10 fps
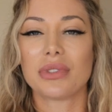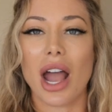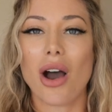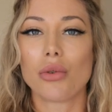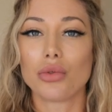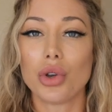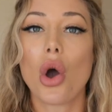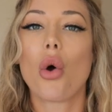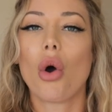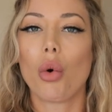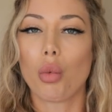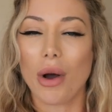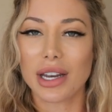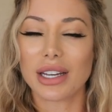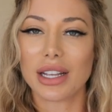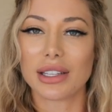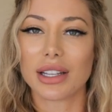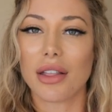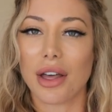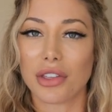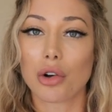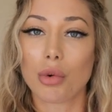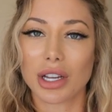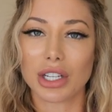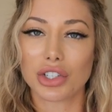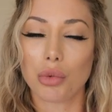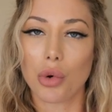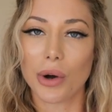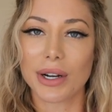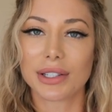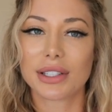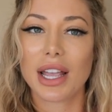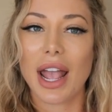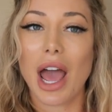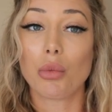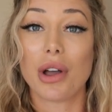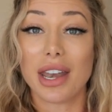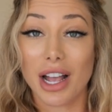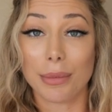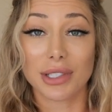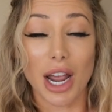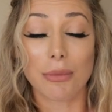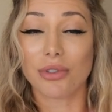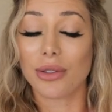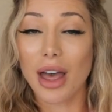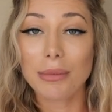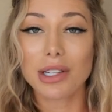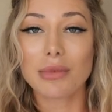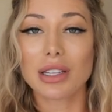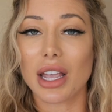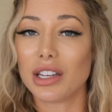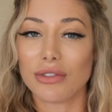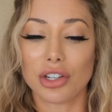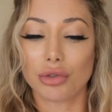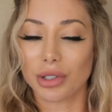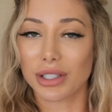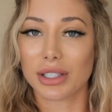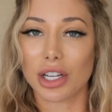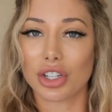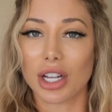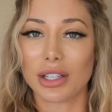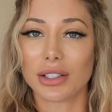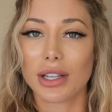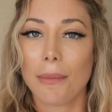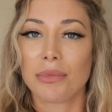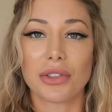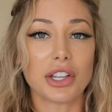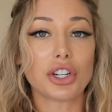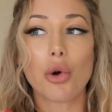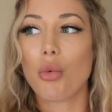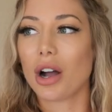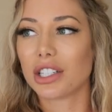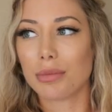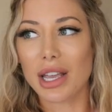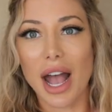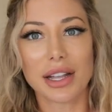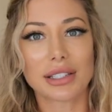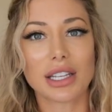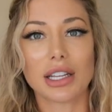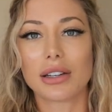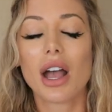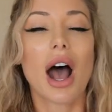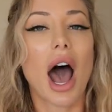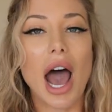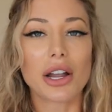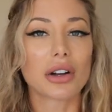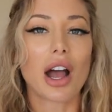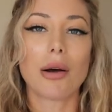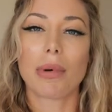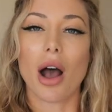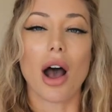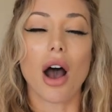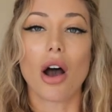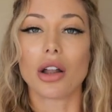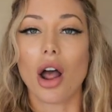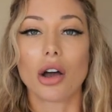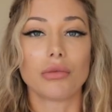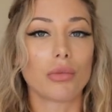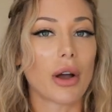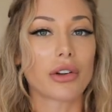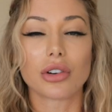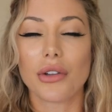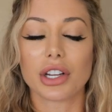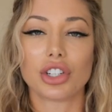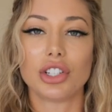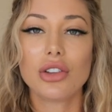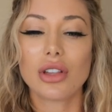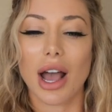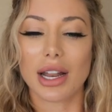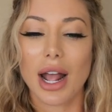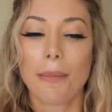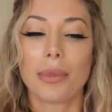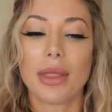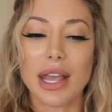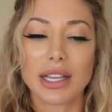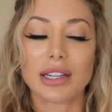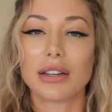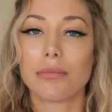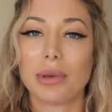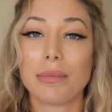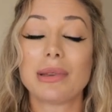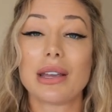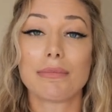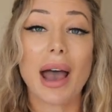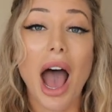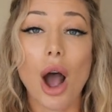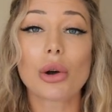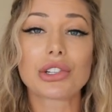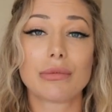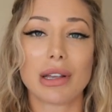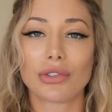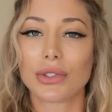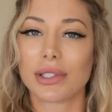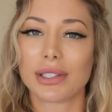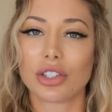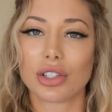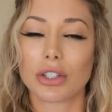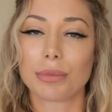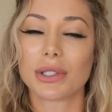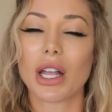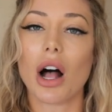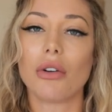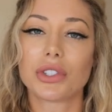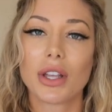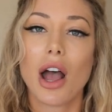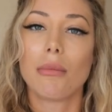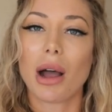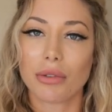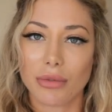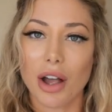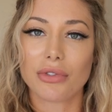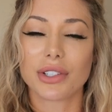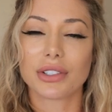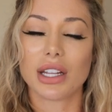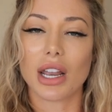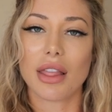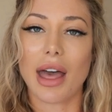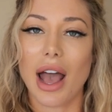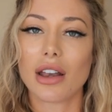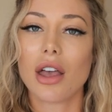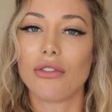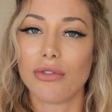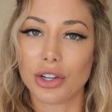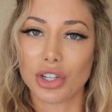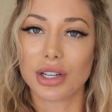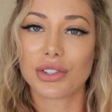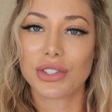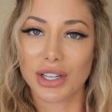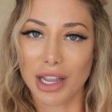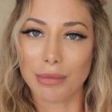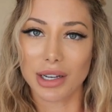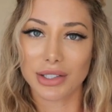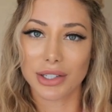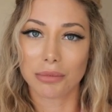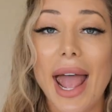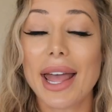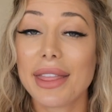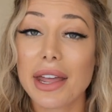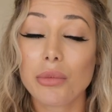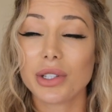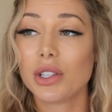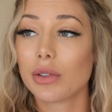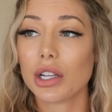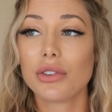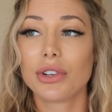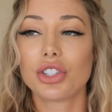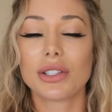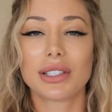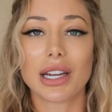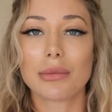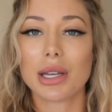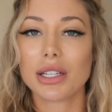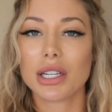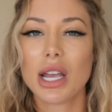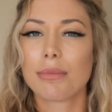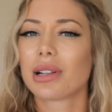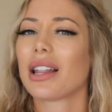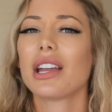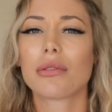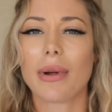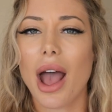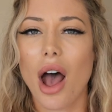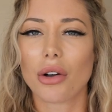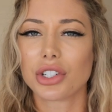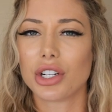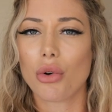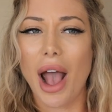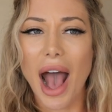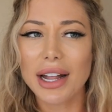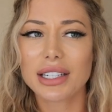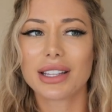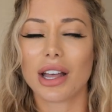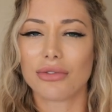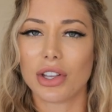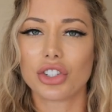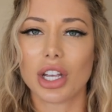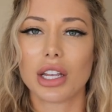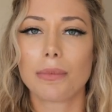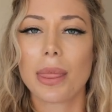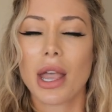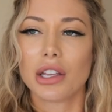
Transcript: now know what it is that they're working towards. And when it comes time for them to make individual decisions that they don't want to be asking higher up on whether or not they should do that, they can be empowered to make those decisions themselves by referencing that vision statement. And then once you've got your vision statement, play around, add to that vision,